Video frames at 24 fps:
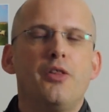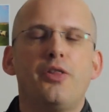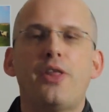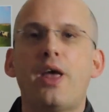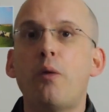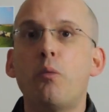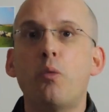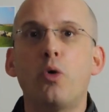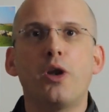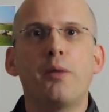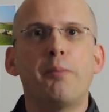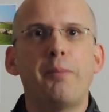
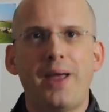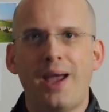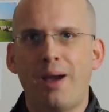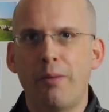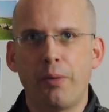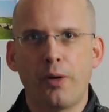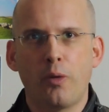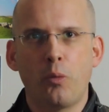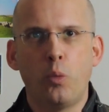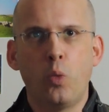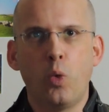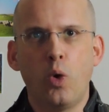They want to be
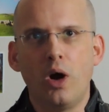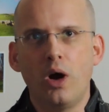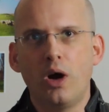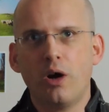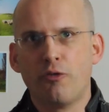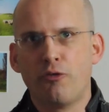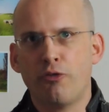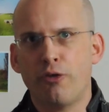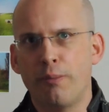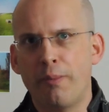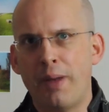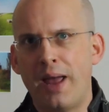able to
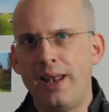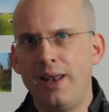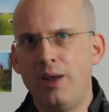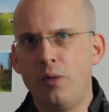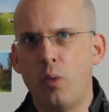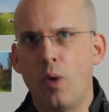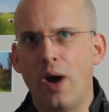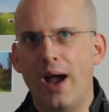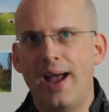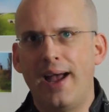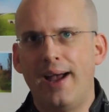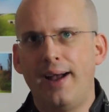work from
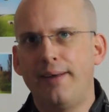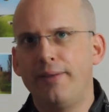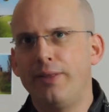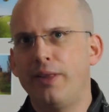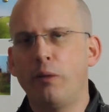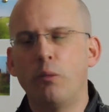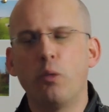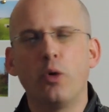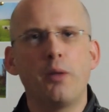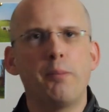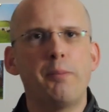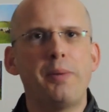anywhere.
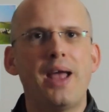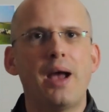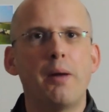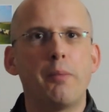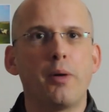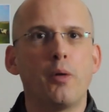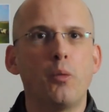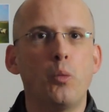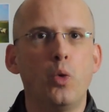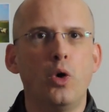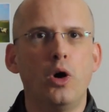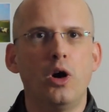They want to be
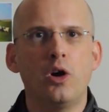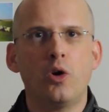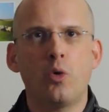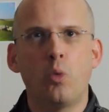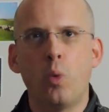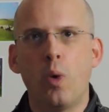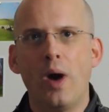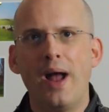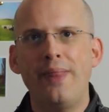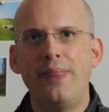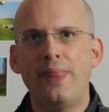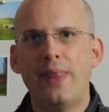able to
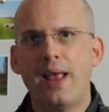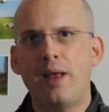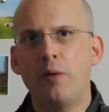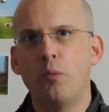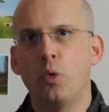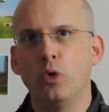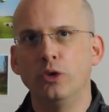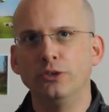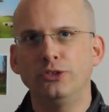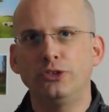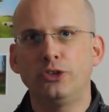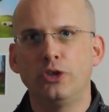work when they
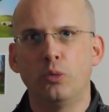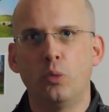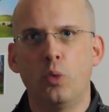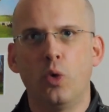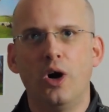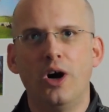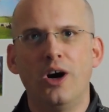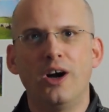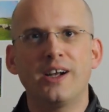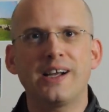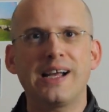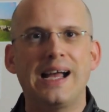want to
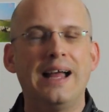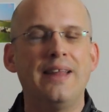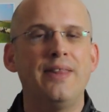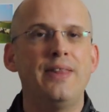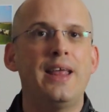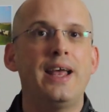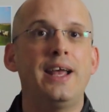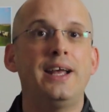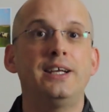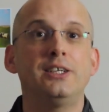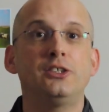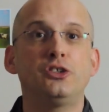work,
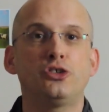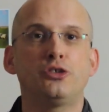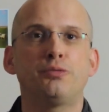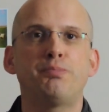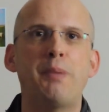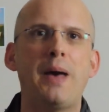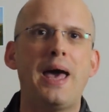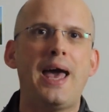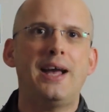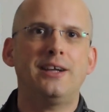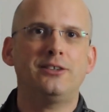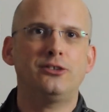and they
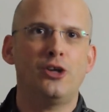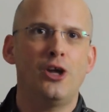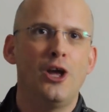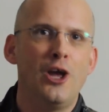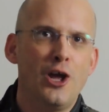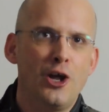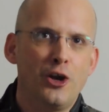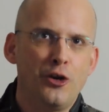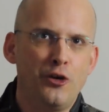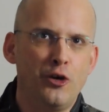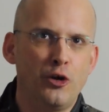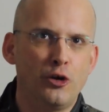expect
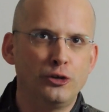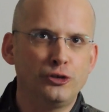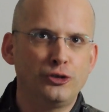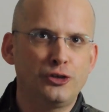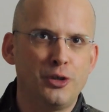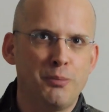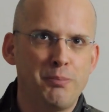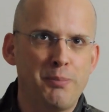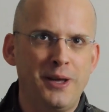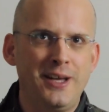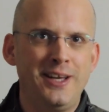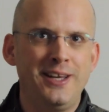not
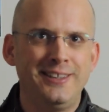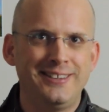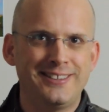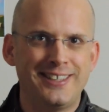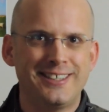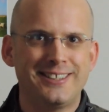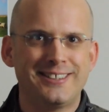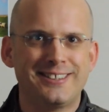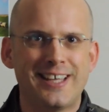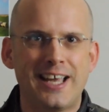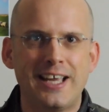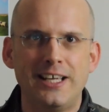to be
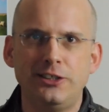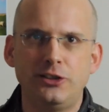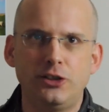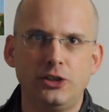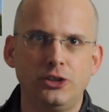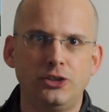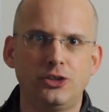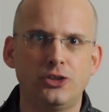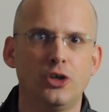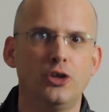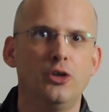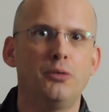
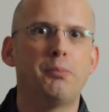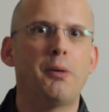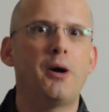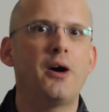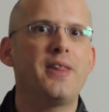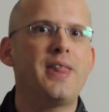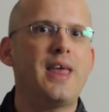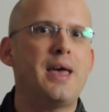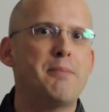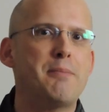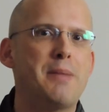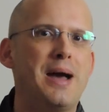dictated to
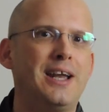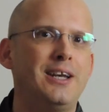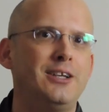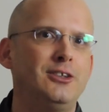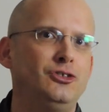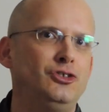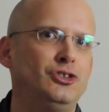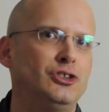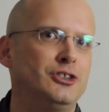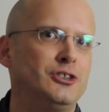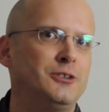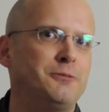by their
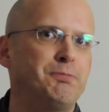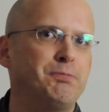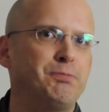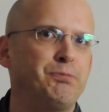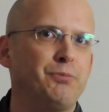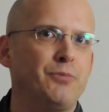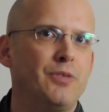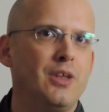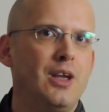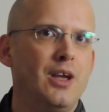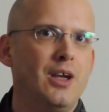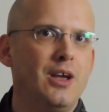manager.
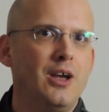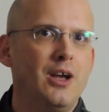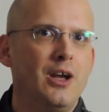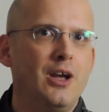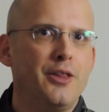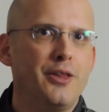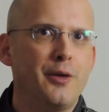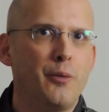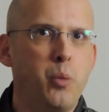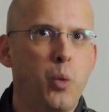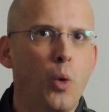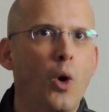
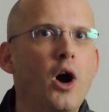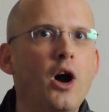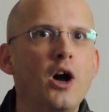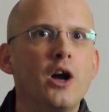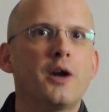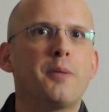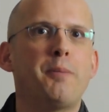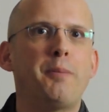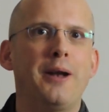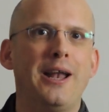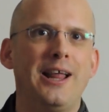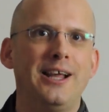The
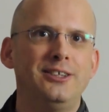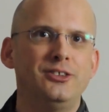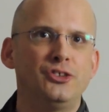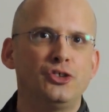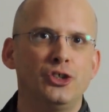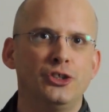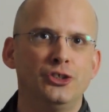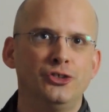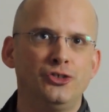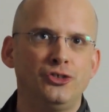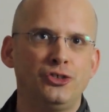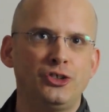
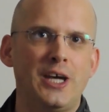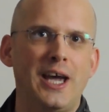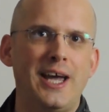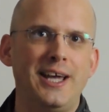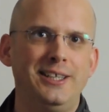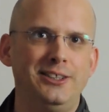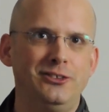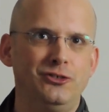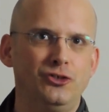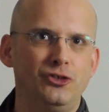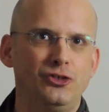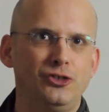workplace has
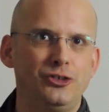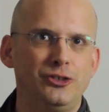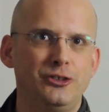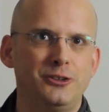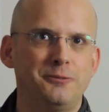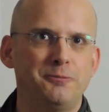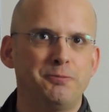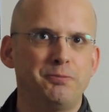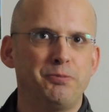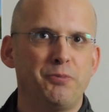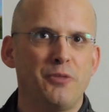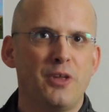changed,